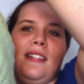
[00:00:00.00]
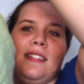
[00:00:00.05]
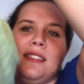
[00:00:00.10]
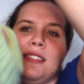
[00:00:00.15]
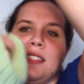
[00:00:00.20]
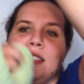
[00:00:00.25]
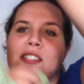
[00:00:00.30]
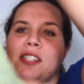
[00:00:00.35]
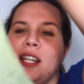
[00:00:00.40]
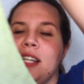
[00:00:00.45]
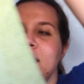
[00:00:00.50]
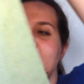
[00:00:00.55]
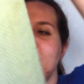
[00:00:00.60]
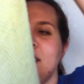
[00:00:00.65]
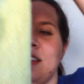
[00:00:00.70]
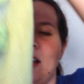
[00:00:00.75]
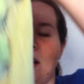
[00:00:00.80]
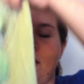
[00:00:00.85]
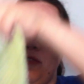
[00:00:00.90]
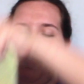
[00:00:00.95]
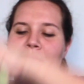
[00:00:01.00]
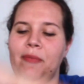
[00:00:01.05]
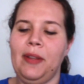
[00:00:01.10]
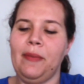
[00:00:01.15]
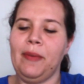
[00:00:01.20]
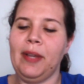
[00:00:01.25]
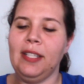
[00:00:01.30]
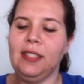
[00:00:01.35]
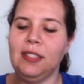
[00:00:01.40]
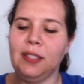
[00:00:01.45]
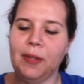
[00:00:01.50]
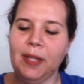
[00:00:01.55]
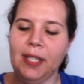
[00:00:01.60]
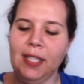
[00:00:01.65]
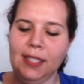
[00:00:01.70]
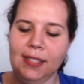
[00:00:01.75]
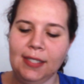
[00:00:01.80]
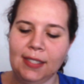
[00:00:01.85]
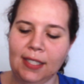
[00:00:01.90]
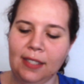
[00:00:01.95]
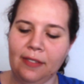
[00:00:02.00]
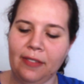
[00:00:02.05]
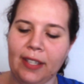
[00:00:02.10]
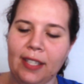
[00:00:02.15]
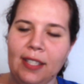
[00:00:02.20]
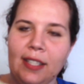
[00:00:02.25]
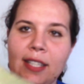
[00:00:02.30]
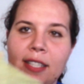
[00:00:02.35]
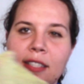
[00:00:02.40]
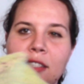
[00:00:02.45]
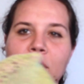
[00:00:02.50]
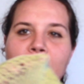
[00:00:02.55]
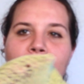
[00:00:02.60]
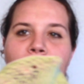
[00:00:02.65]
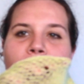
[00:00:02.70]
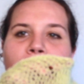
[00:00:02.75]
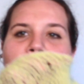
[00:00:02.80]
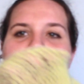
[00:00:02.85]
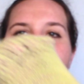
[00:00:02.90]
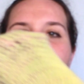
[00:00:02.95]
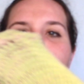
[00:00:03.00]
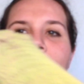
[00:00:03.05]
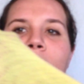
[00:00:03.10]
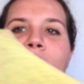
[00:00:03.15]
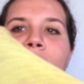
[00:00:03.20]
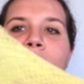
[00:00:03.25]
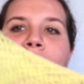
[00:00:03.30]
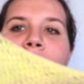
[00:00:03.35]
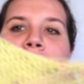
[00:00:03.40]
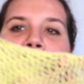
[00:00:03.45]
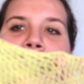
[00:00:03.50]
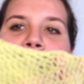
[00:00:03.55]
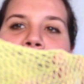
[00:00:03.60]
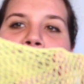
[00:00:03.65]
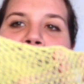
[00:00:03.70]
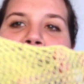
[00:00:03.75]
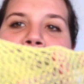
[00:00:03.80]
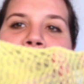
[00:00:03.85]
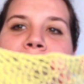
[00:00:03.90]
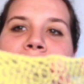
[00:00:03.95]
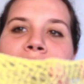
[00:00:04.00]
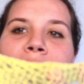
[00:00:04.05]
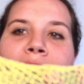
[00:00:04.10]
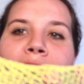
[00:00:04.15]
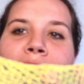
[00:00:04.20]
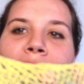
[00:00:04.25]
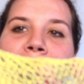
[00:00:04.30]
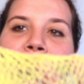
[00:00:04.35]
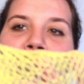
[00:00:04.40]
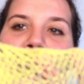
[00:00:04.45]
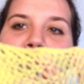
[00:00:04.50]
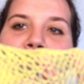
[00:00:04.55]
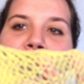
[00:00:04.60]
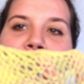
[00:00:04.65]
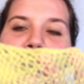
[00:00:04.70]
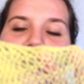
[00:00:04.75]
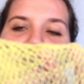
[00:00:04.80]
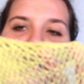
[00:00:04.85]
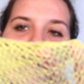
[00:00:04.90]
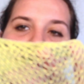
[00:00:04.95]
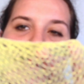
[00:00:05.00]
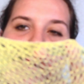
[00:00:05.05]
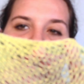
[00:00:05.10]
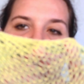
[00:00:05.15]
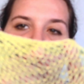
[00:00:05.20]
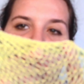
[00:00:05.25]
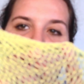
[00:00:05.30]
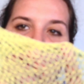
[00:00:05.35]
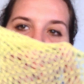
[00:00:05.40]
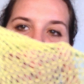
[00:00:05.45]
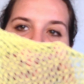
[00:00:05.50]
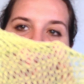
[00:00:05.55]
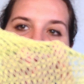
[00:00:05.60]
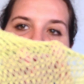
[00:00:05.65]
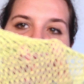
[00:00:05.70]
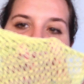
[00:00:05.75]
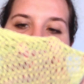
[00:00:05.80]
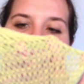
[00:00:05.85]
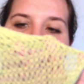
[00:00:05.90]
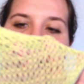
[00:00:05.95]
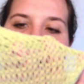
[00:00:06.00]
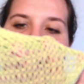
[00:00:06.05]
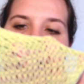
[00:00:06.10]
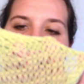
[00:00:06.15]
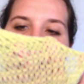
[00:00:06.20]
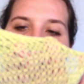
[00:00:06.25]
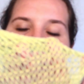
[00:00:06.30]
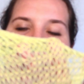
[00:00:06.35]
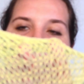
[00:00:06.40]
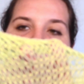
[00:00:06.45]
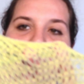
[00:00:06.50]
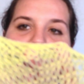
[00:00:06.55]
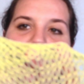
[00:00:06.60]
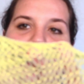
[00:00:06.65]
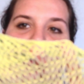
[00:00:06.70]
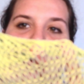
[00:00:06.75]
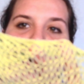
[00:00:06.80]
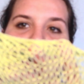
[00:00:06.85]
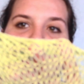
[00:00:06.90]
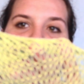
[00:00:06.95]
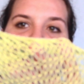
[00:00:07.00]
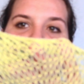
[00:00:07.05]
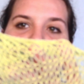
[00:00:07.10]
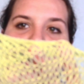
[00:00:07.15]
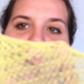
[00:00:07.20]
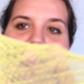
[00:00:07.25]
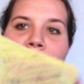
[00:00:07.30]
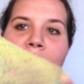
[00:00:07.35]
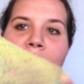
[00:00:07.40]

it's a giant scarf, and I'm going to quickly see if I can get you to see how it's knit. It's knitted with a thicker, the one